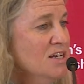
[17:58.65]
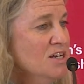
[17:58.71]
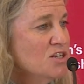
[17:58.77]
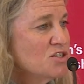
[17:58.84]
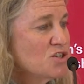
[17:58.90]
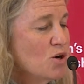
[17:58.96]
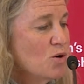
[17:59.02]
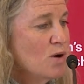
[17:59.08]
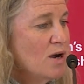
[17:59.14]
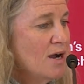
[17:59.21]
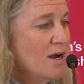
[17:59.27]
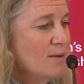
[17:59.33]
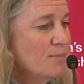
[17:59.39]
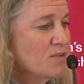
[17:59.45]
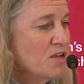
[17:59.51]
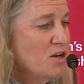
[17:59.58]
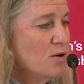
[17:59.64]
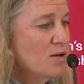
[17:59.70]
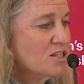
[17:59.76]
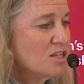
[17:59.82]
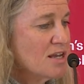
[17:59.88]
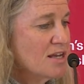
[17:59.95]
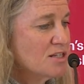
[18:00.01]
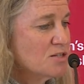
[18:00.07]
So, um, you know, it's
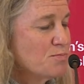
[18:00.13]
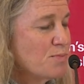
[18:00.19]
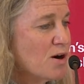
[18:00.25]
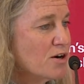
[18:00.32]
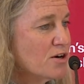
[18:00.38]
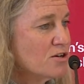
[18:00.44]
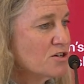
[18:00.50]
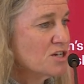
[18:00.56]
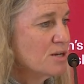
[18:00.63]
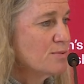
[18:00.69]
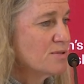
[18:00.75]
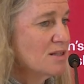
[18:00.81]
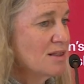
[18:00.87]
it's partnerships